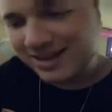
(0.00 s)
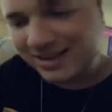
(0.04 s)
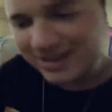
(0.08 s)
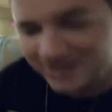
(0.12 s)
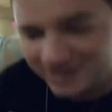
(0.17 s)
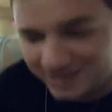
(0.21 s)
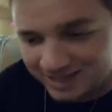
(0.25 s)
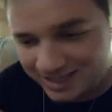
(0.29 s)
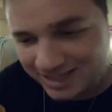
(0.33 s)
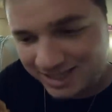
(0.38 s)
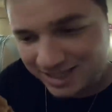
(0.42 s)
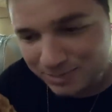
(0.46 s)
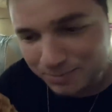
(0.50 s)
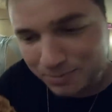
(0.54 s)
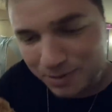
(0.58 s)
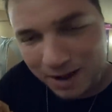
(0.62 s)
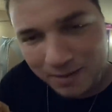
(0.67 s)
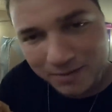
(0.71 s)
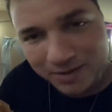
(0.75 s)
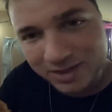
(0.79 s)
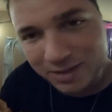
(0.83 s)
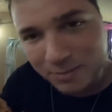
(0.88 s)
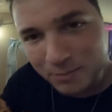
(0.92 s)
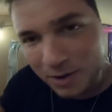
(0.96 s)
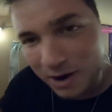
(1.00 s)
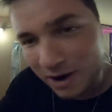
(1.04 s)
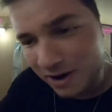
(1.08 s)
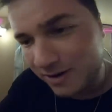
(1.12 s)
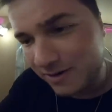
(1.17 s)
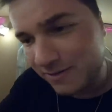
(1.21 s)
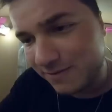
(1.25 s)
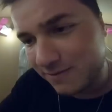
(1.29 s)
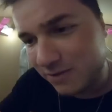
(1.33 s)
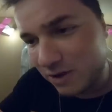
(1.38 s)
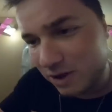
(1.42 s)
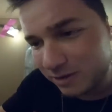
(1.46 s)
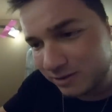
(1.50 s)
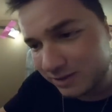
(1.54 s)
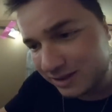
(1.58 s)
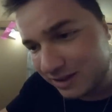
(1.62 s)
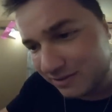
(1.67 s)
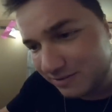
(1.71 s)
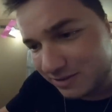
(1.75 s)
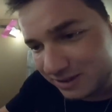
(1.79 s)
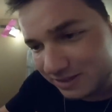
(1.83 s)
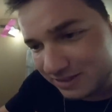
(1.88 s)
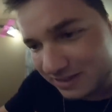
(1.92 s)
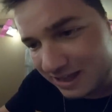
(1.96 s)
This is probably the part of vault
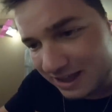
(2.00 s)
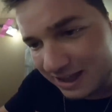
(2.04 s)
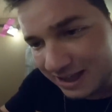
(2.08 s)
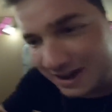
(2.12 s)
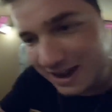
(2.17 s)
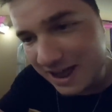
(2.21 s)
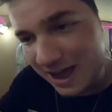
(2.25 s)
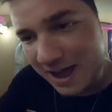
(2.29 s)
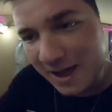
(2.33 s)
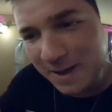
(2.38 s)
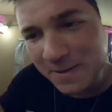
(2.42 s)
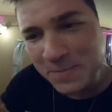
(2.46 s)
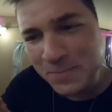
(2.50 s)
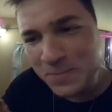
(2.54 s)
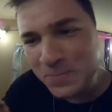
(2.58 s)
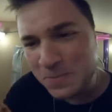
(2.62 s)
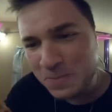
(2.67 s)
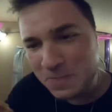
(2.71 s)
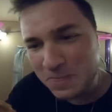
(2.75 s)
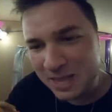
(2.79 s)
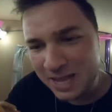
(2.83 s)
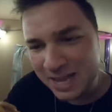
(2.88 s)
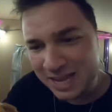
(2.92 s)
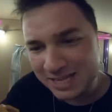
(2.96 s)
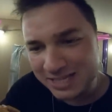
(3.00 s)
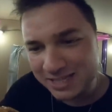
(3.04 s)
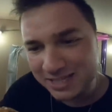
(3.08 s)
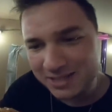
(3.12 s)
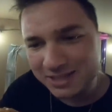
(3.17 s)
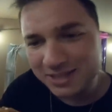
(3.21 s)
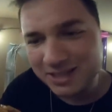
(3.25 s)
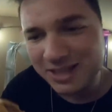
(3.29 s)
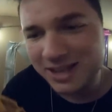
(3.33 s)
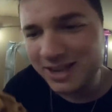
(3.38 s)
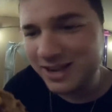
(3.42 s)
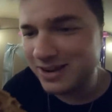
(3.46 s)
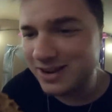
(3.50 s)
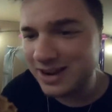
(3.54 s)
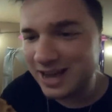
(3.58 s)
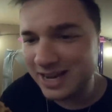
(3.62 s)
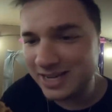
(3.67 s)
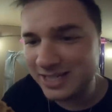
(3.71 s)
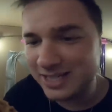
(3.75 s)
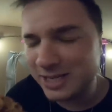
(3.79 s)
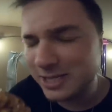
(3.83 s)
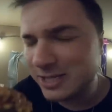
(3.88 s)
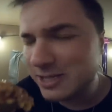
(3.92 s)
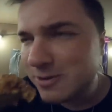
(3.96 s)
living that uh, isn't the
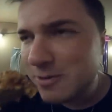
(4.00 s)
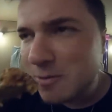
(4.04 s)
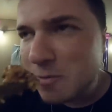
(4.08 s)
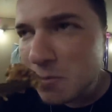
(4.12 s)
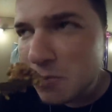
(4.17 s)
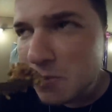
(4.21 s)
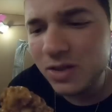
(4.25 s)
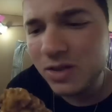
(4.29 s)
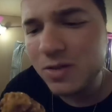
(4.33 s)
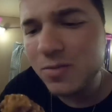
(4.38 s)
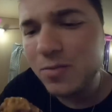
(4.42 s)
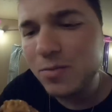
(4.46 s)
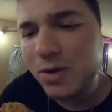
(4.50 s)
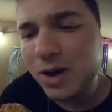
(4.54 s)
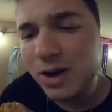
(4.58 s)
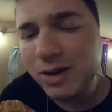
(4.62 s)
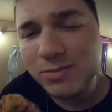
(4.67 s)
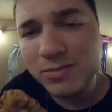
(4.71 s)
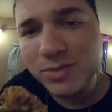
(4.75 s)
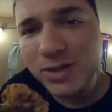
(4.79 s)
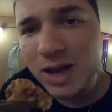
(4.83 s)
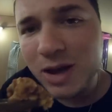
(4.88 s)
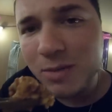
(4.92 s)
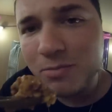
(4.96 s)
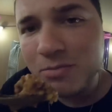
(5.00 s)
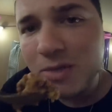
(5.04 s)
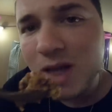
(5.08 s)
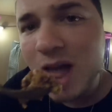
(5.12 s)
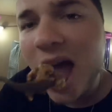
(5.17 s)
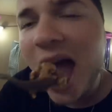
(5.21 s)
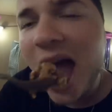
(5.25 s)
nicest. Bottoms up.